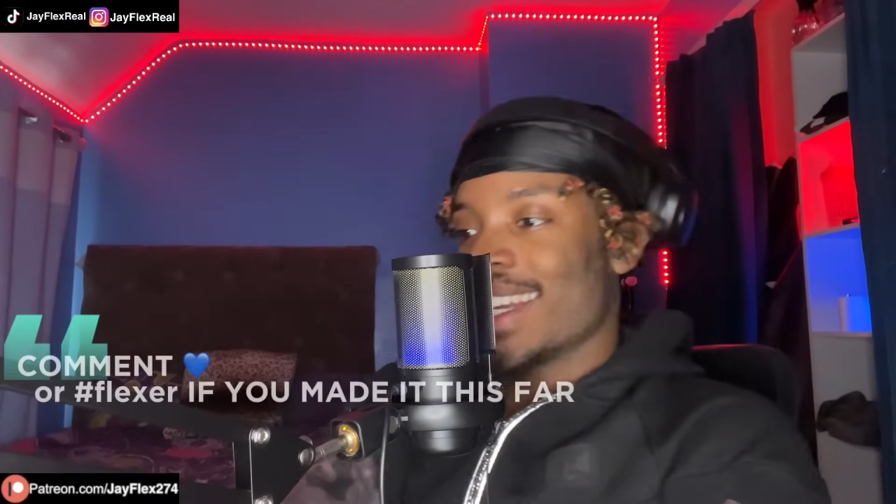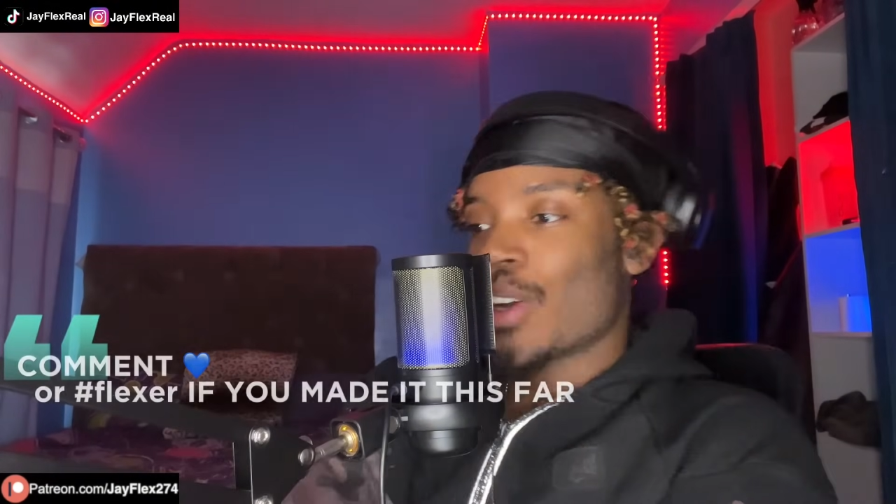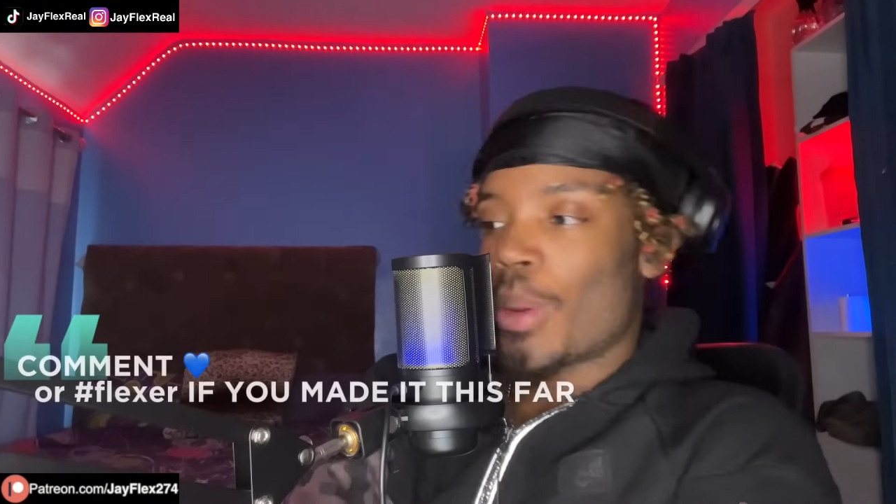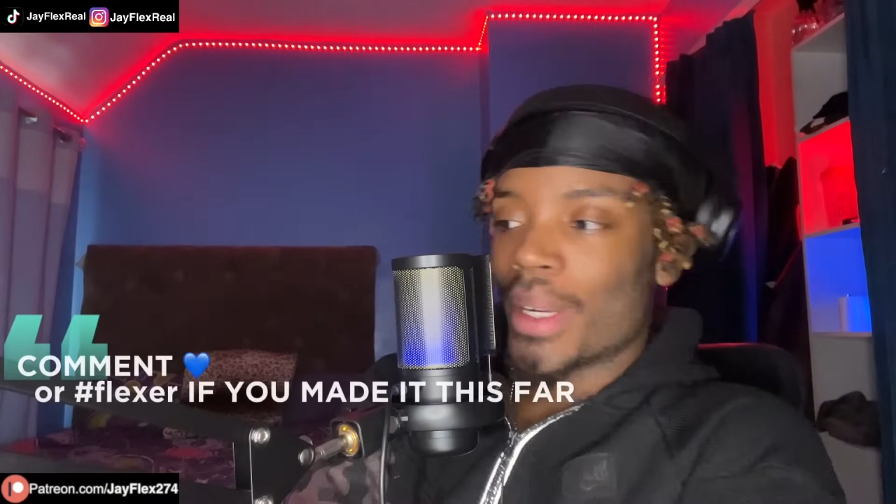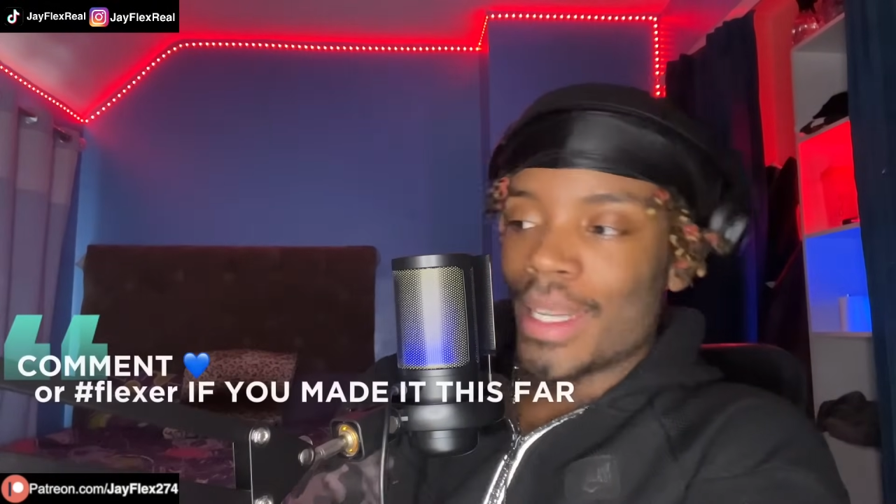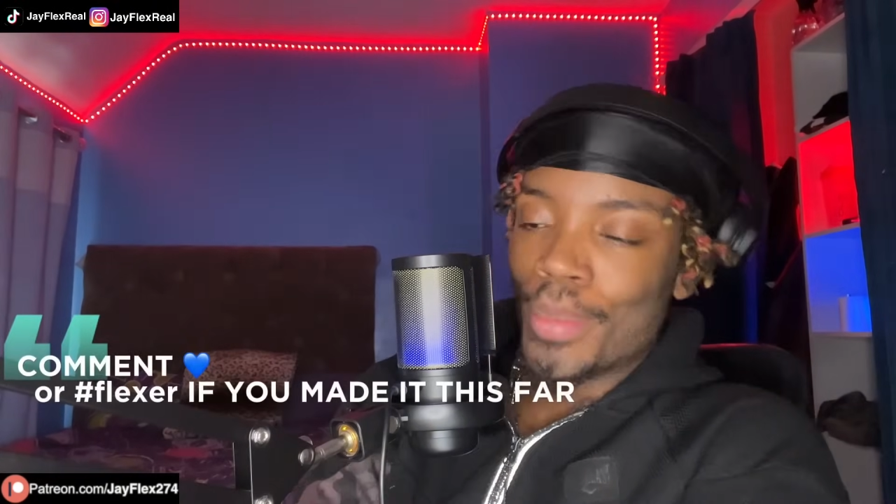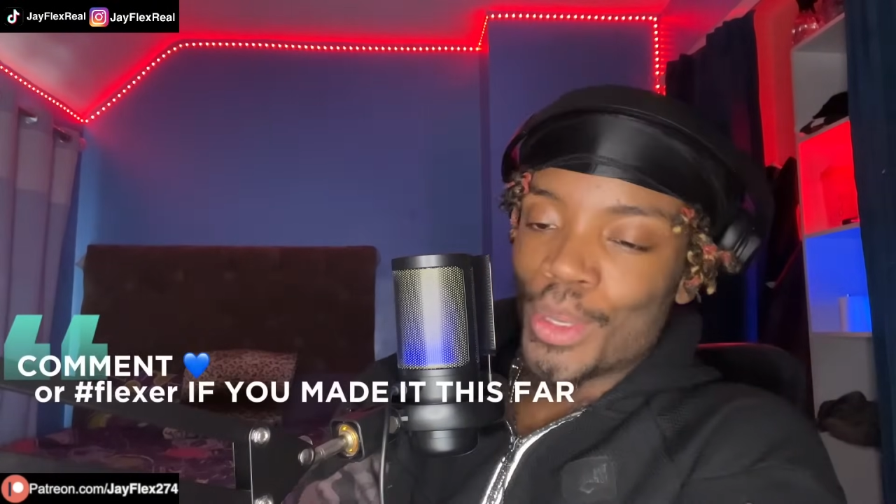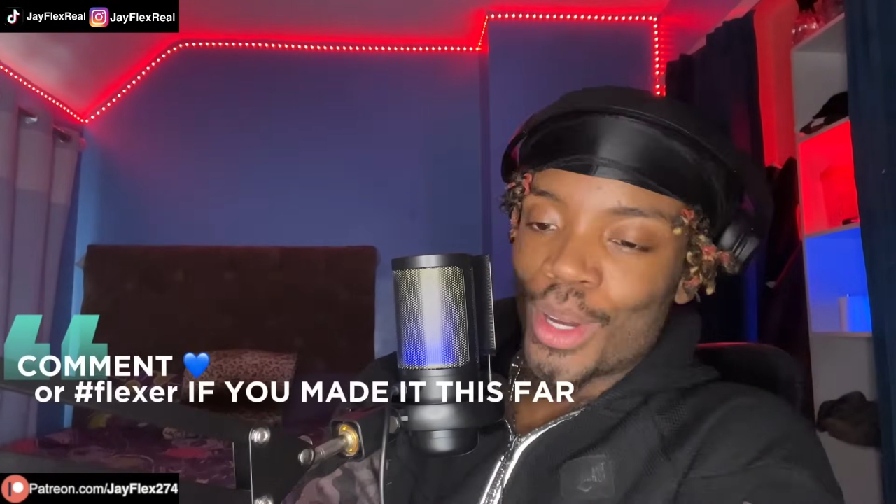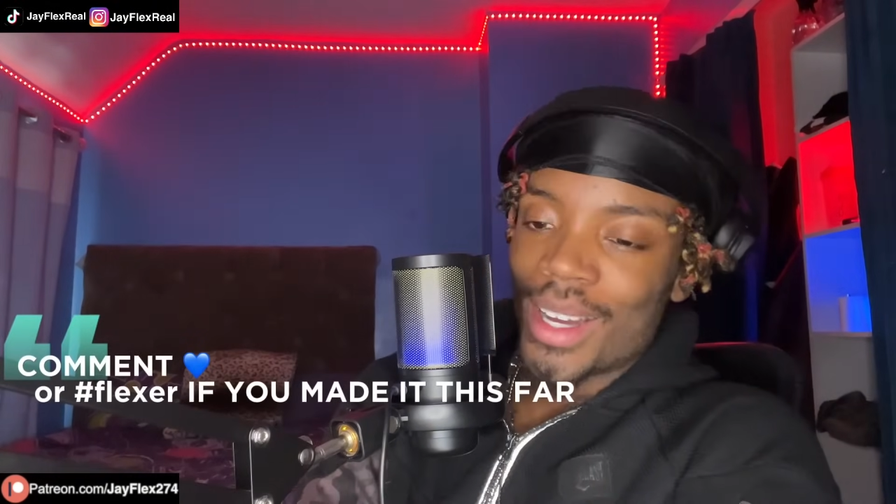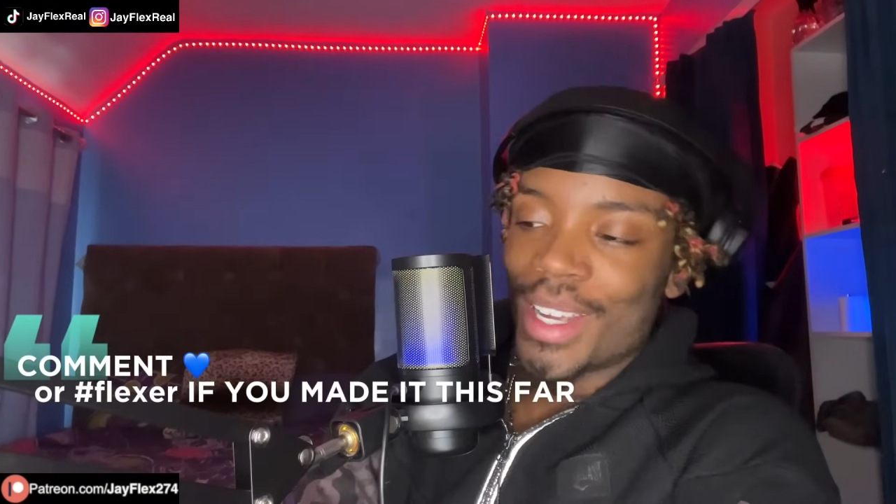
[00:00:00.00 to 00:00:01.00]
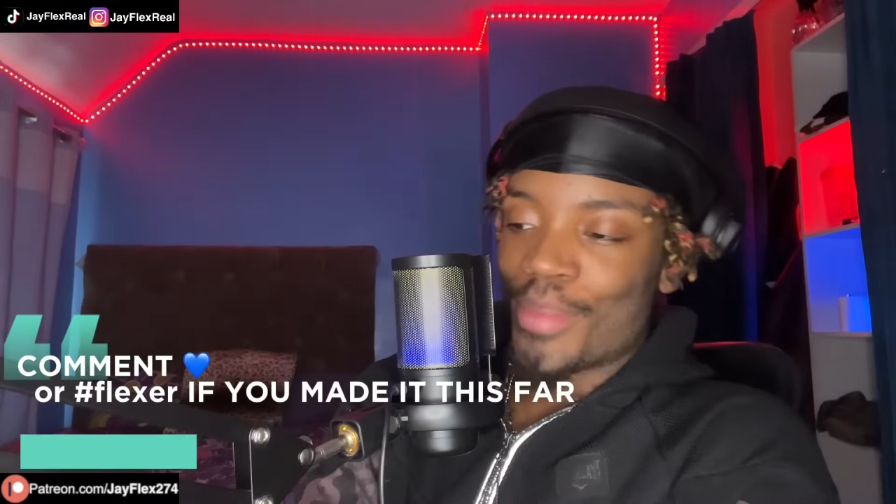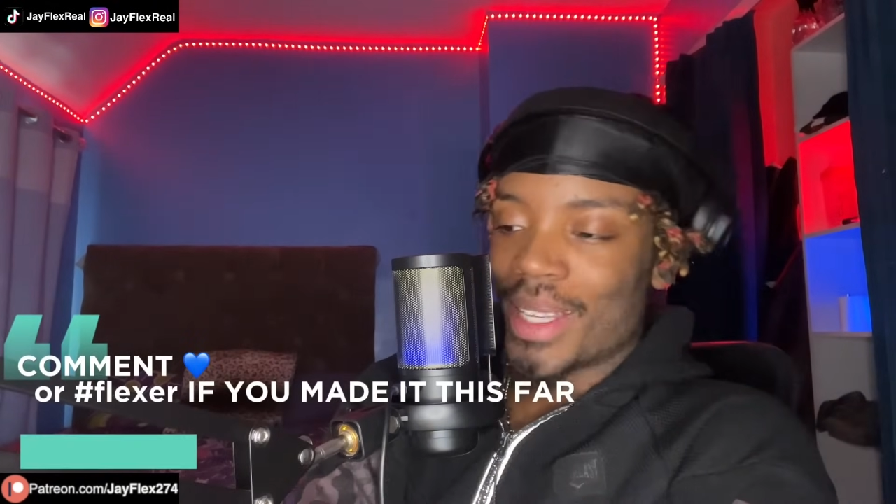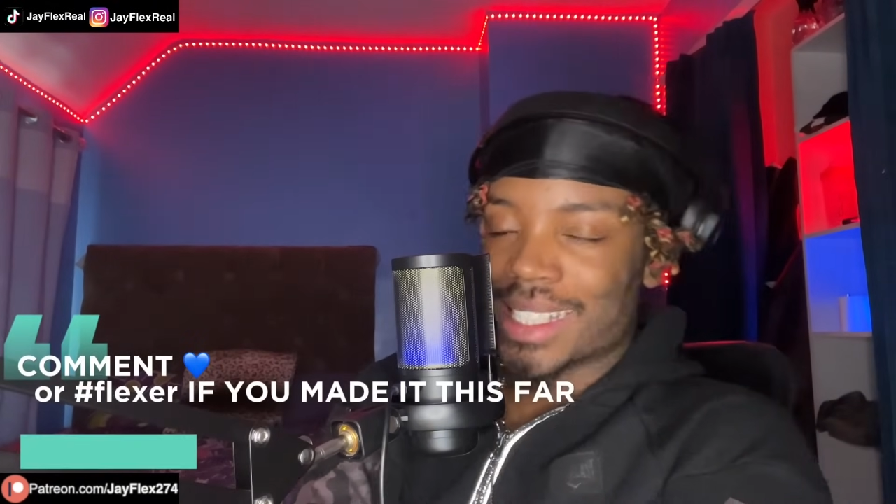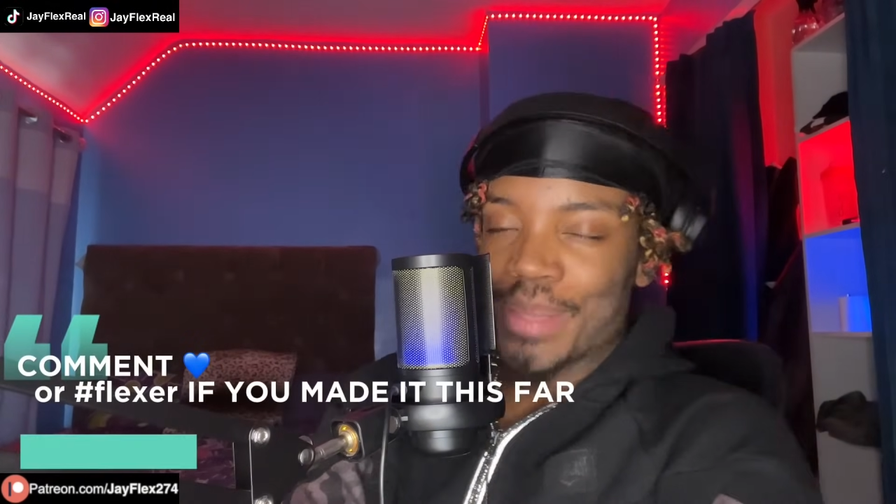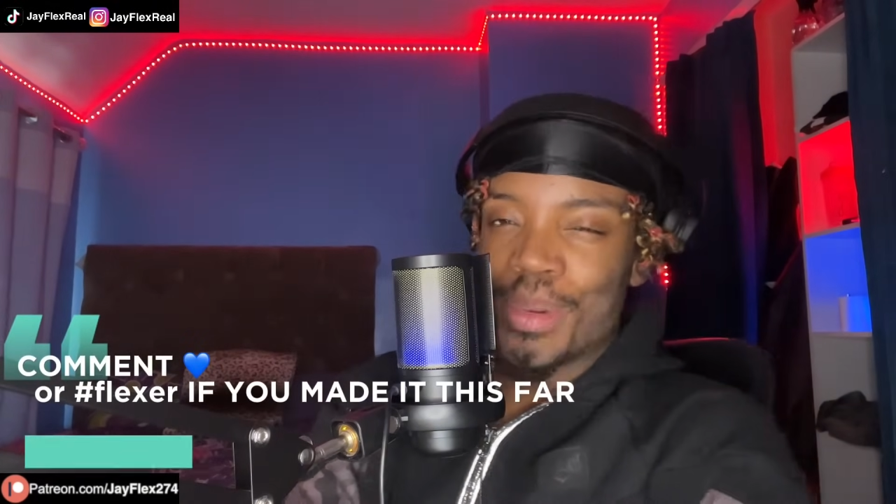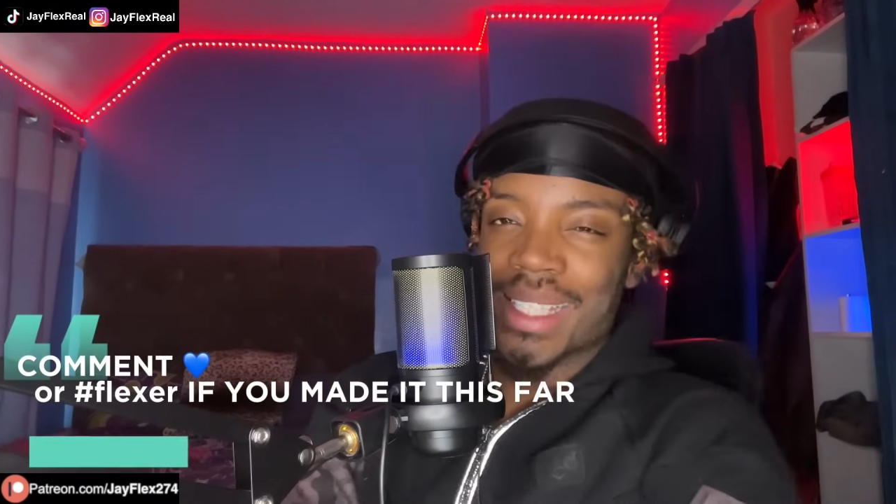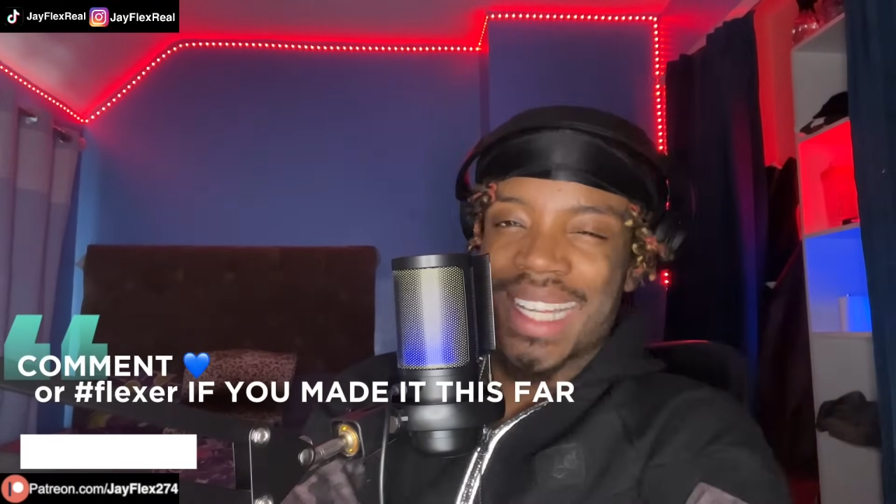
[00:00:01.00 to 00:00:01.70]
Comment on a blue heart if you made this to the points.